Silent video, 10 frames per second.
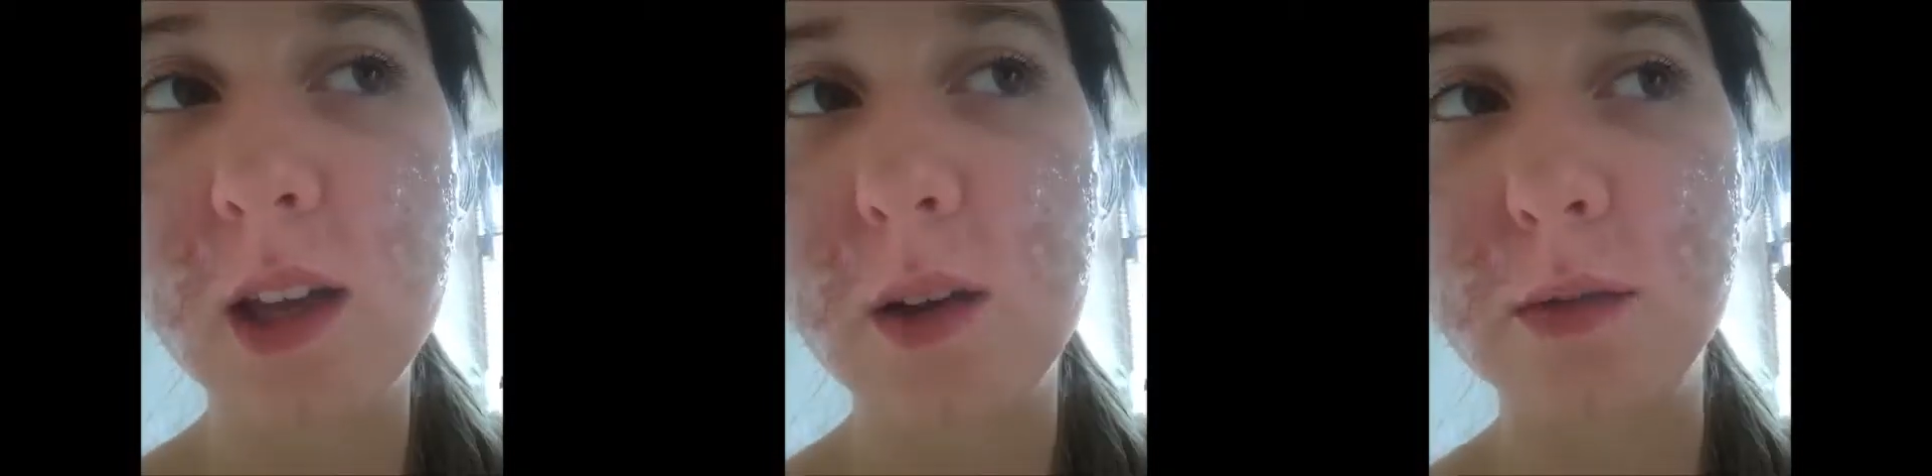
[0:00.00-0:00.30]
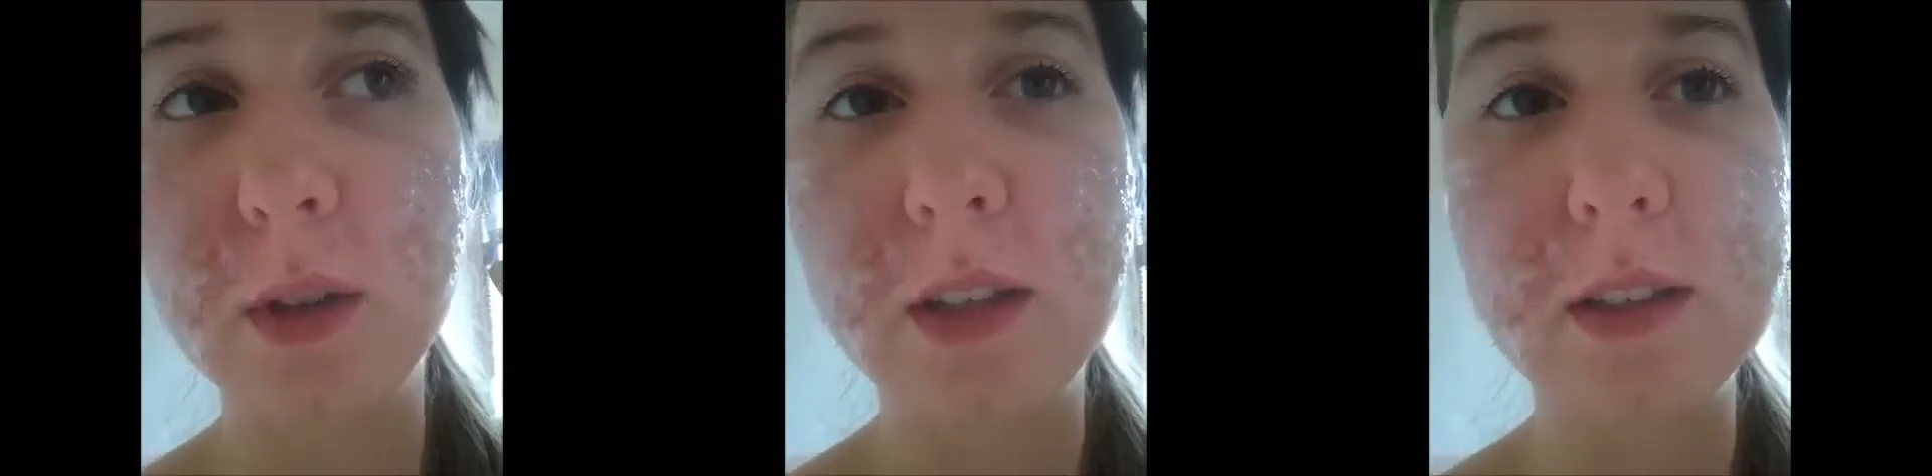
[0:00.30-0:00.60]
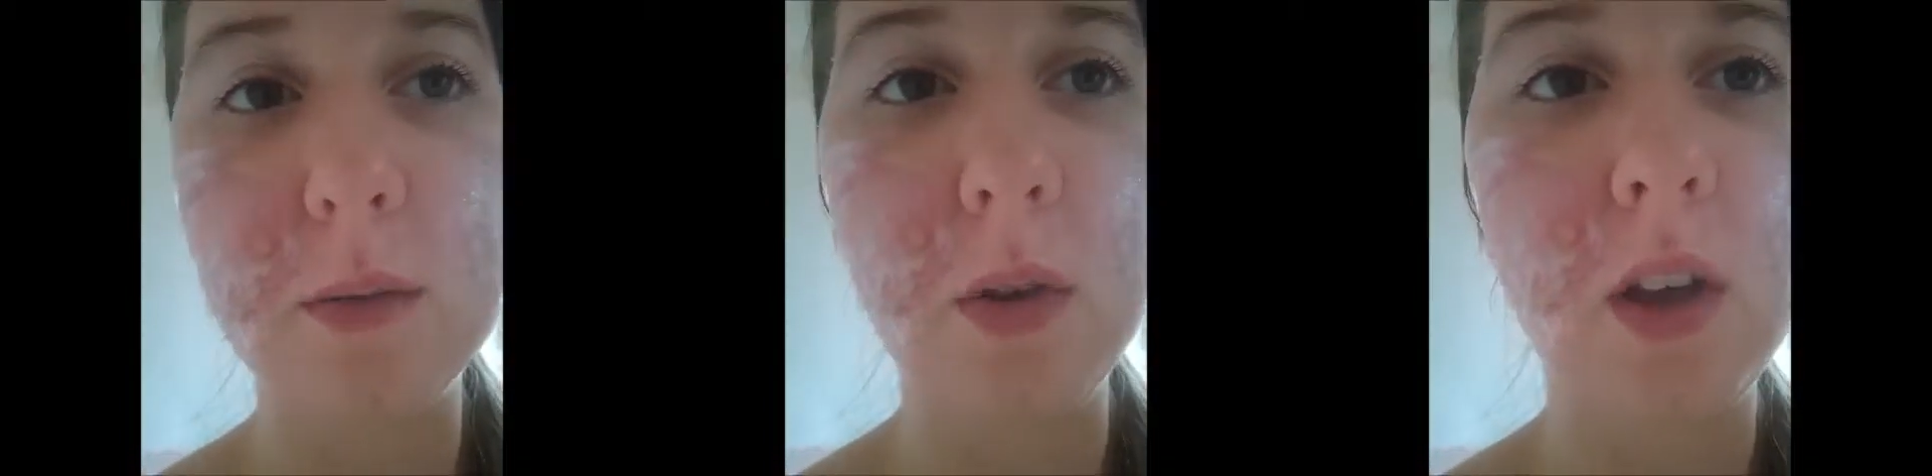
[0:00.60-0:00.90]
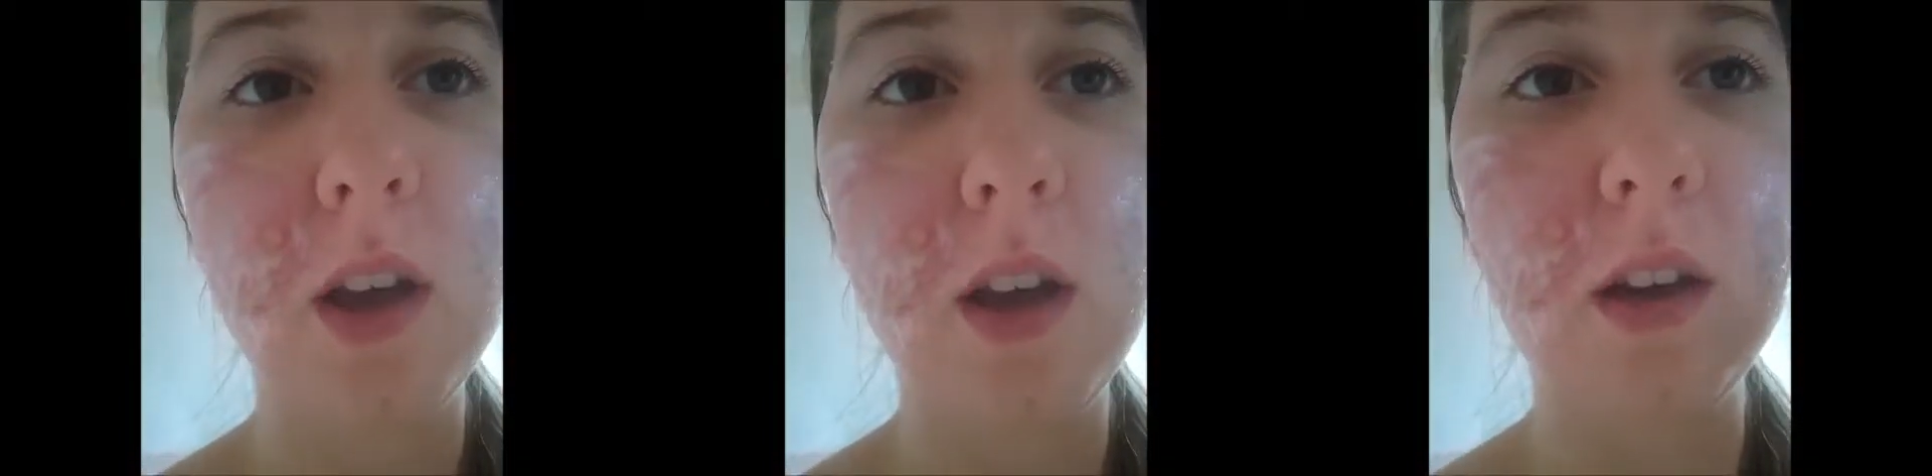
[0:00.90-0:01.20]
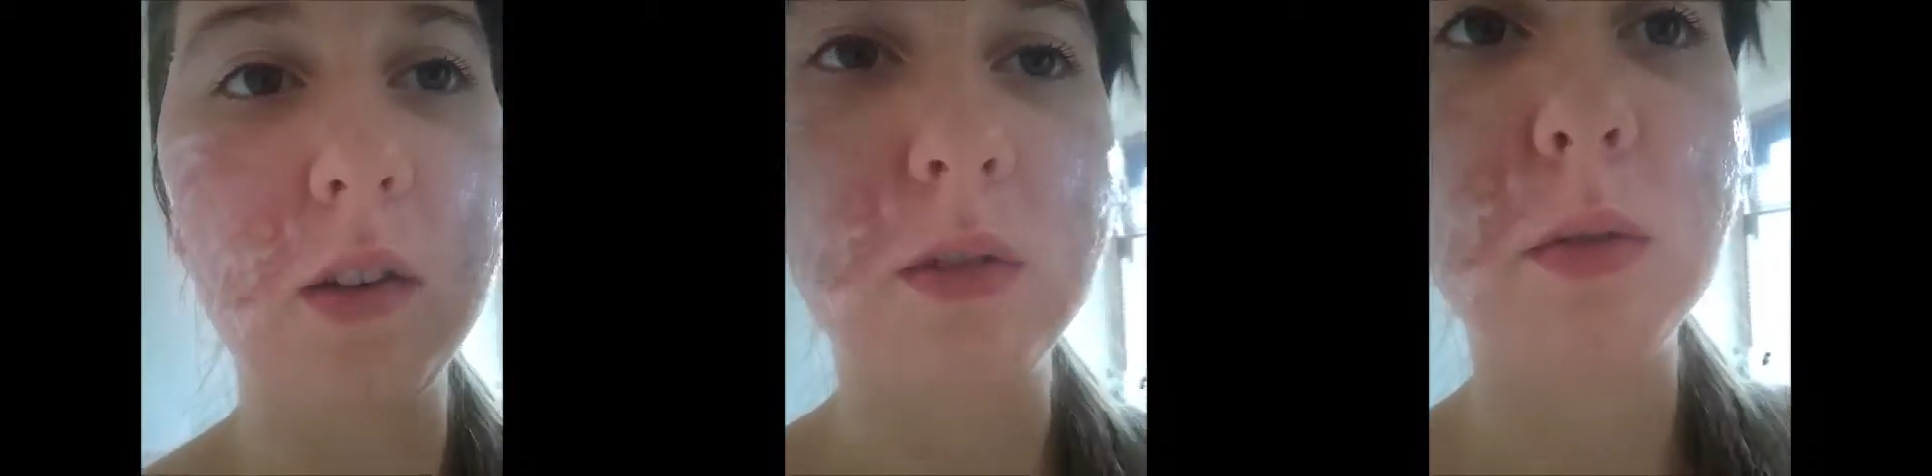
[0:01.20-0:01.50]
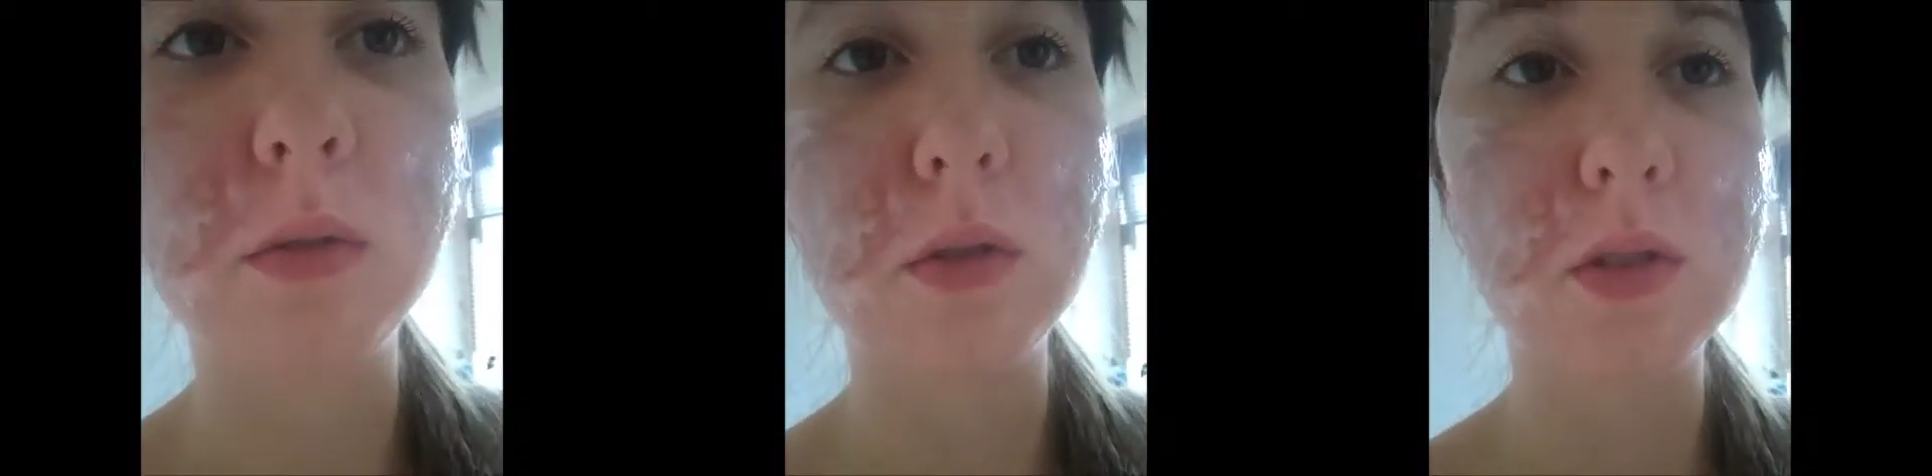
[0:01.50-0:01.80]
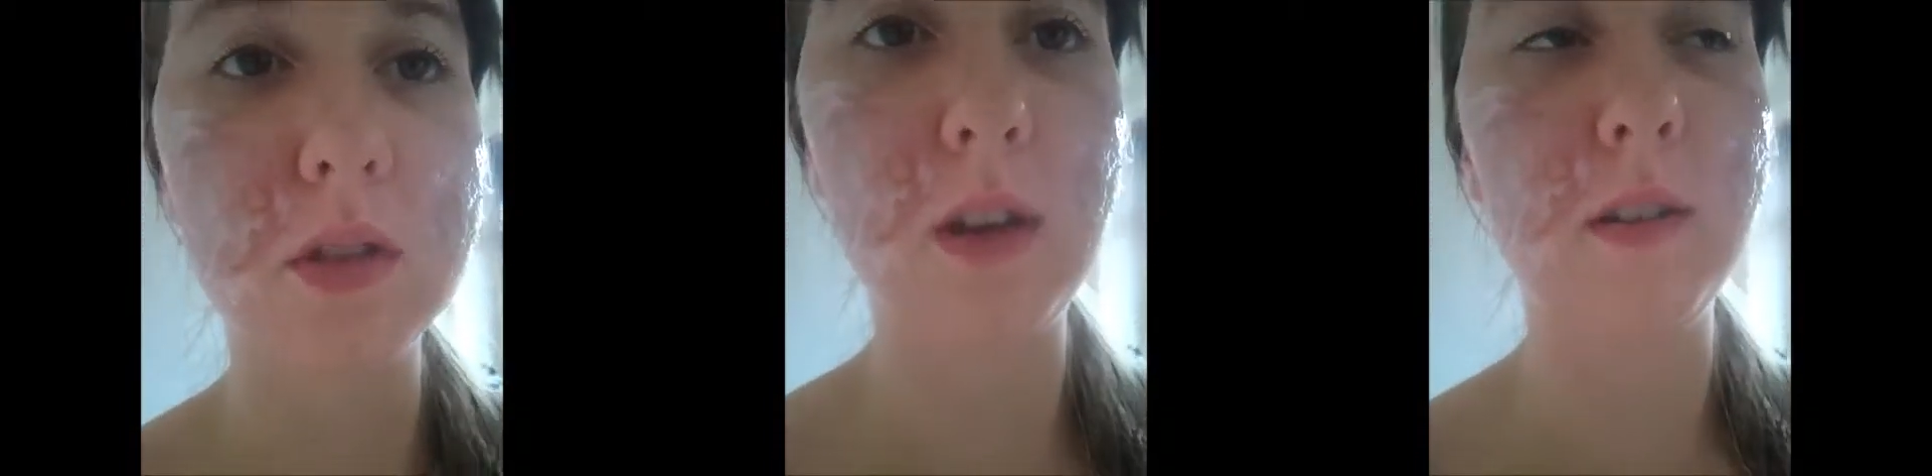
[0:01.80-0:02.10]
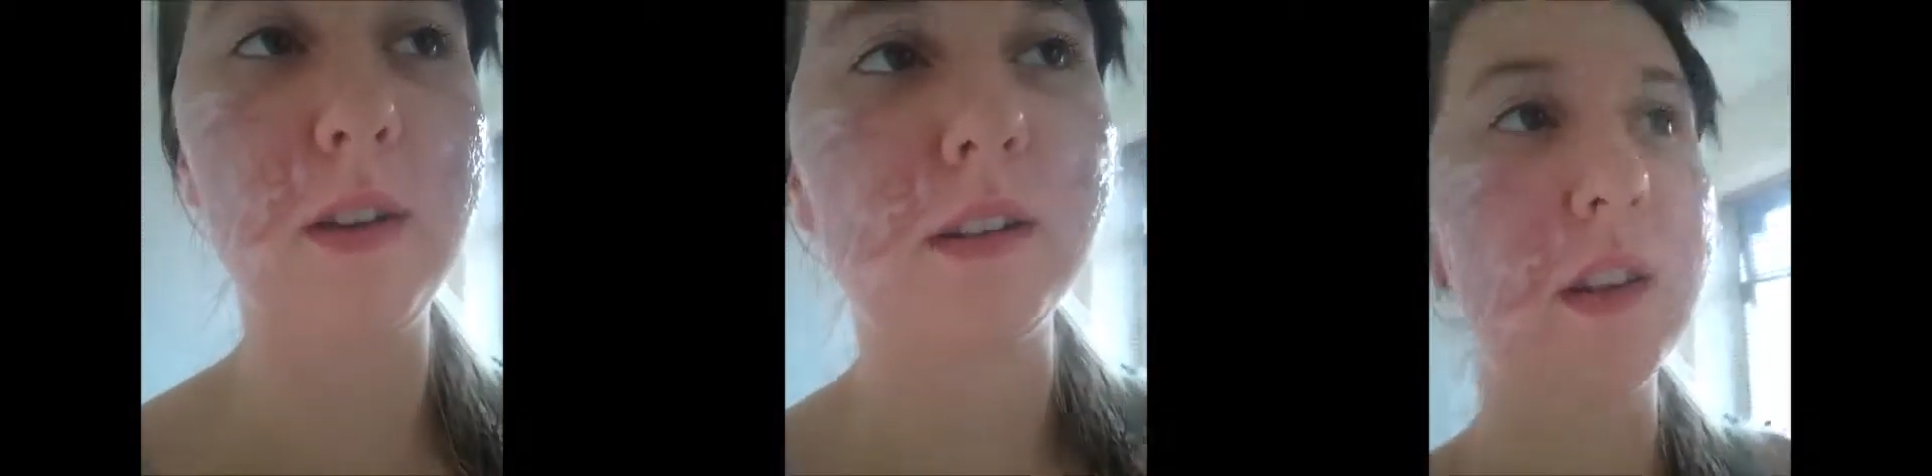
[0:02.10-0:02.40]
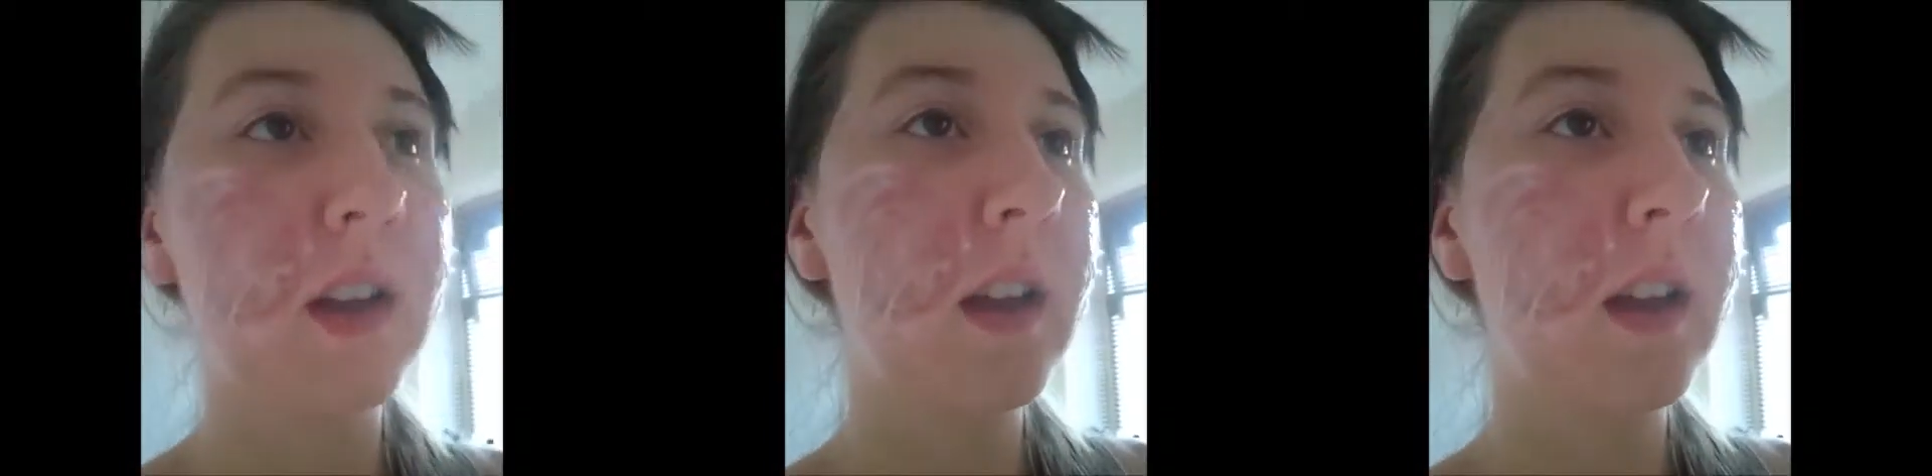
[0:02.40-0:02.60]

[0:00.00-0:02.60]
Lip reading: otherwise it will hurt and cause scarring.